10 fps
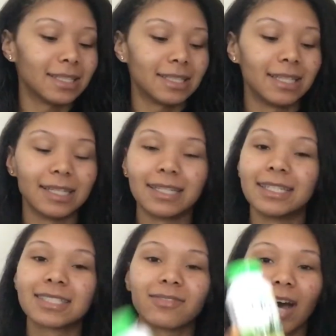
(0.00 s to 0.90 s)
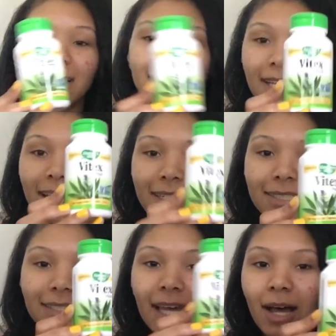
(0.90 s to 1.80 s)
this Vitex
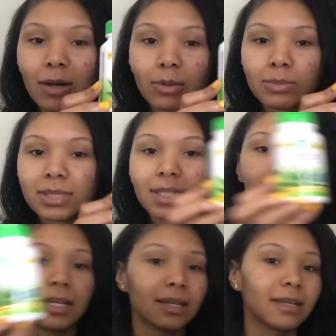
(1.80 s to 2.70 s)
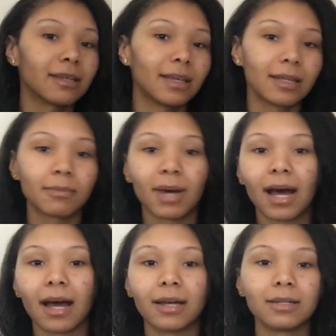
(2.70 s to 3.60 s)
helped get
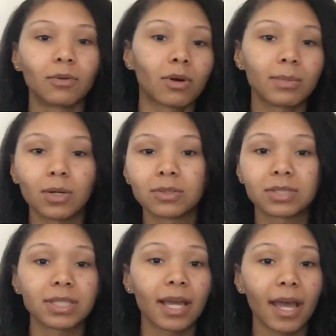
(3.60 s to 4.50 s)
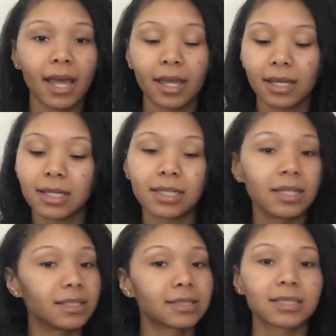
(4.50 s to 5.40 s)
my hormones to say, hey,
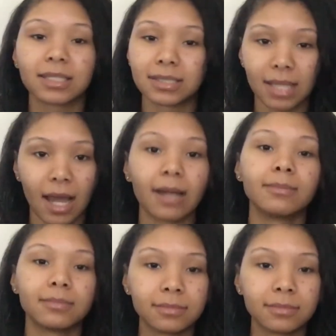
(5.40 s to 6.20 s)
it's time.